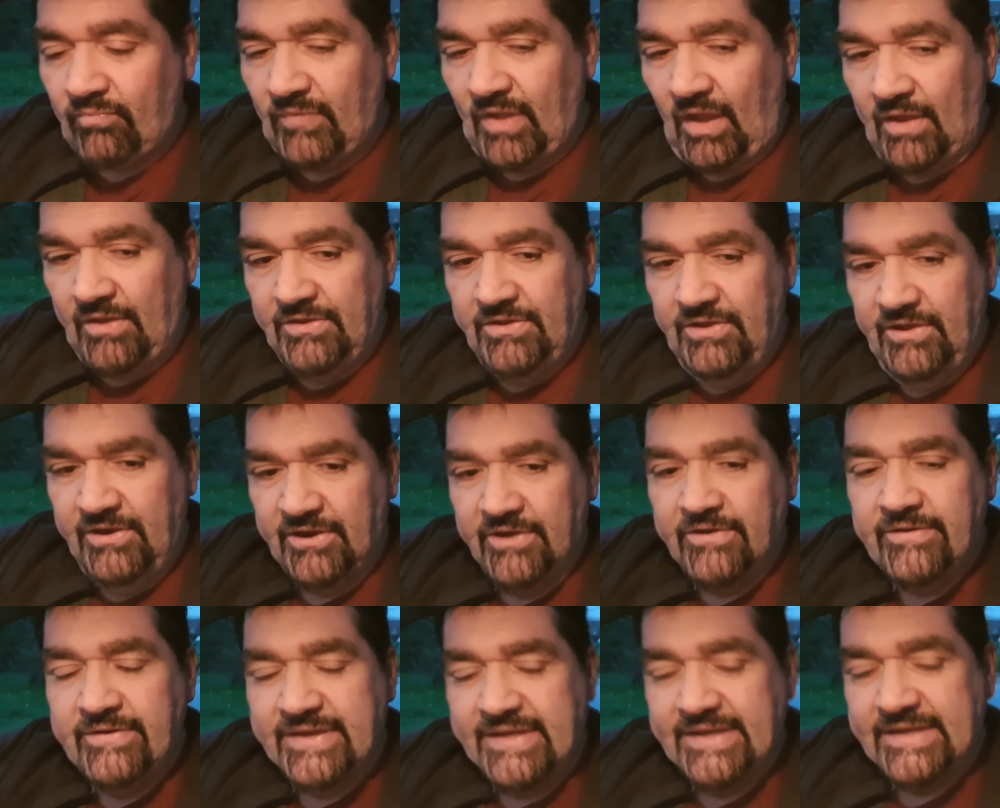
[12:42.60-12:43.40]
you
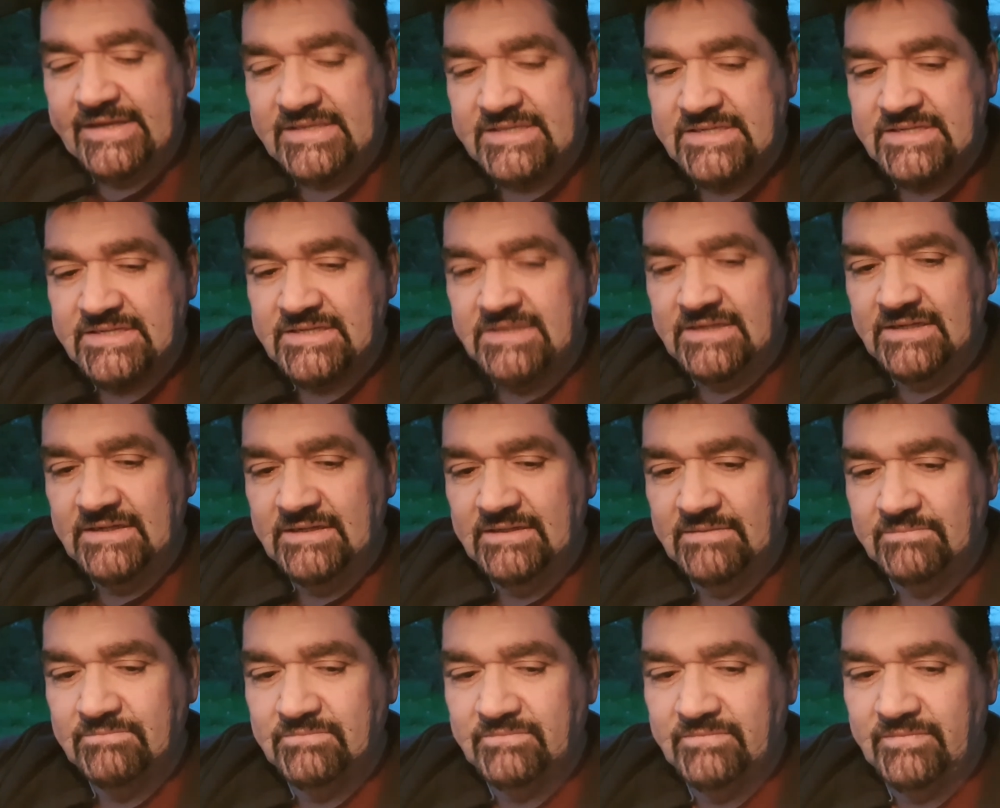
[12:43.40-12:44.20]
know, it's
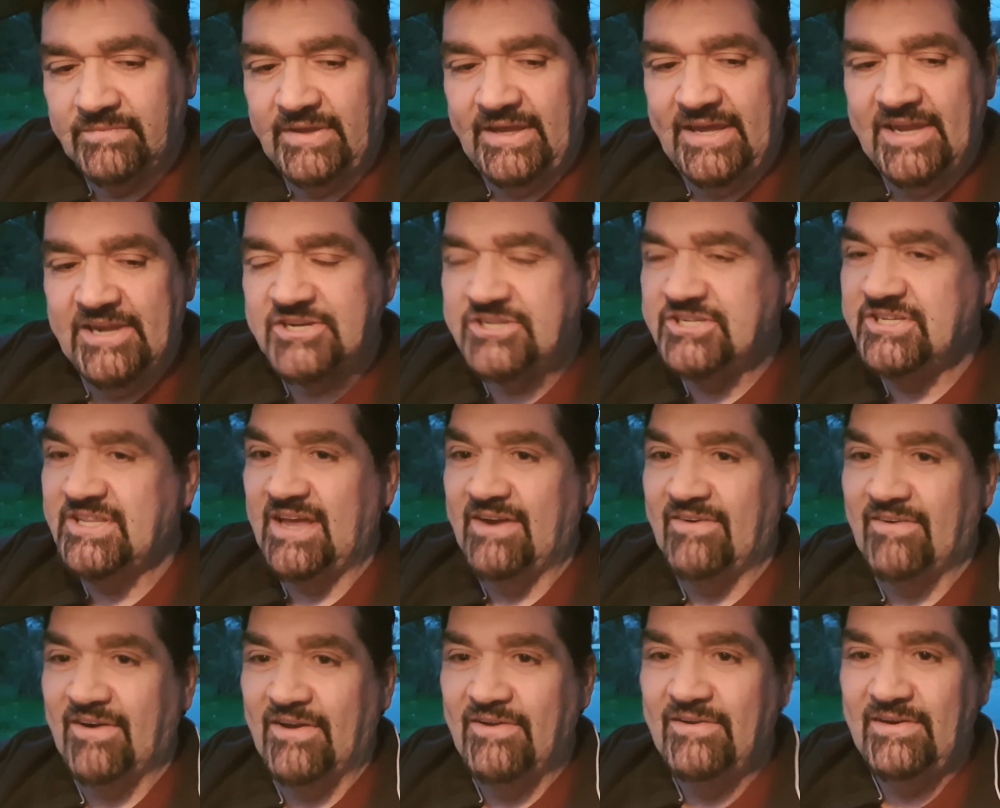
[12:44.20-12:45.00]
each
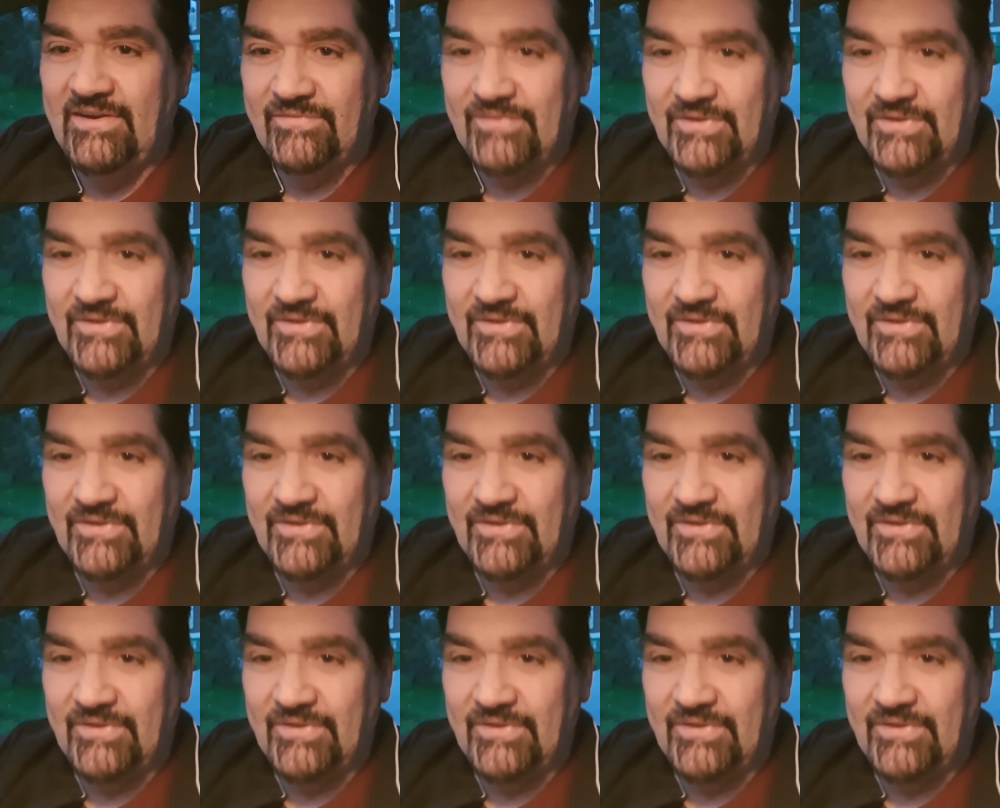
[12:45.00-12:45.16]
their own.